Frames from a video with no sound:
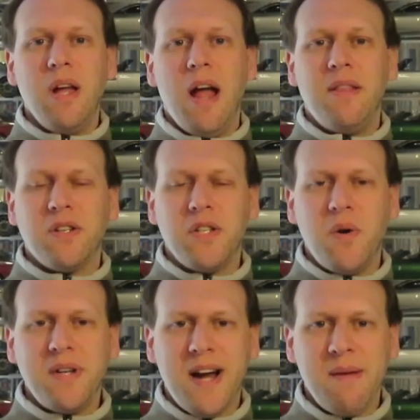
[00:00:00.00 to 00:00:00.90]
And there's
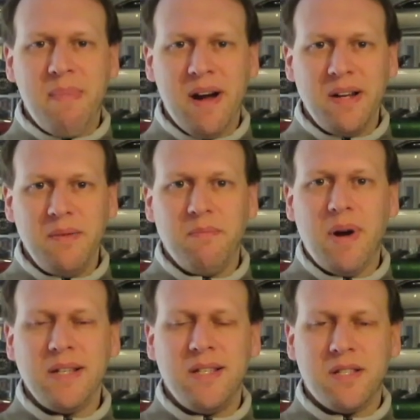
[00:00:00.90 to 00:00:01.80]
no doubt about it,
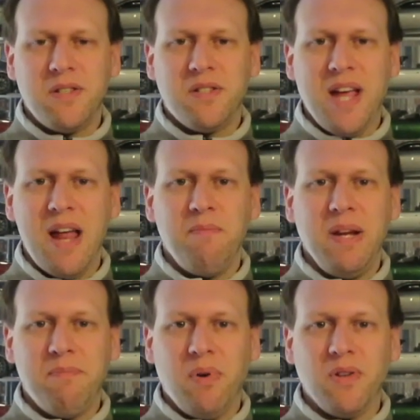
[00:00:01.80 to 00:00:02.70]
my sister's cat
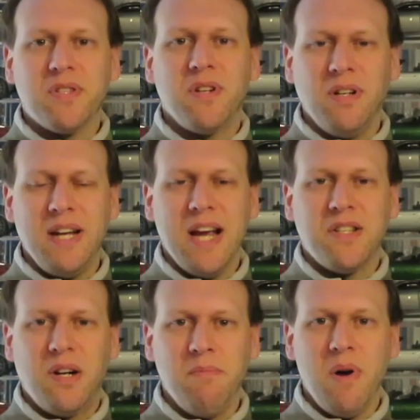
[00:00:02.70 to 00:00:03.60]
Meatball certainly
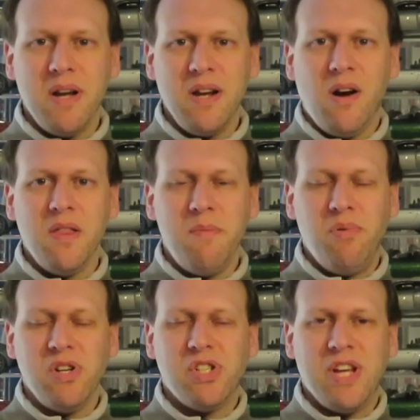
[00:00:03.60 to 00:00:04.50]
has her money on the
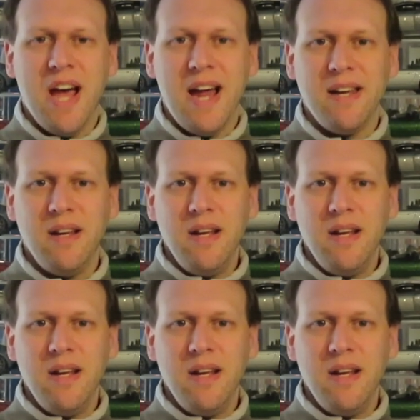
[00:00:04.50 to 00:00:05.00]
British cat.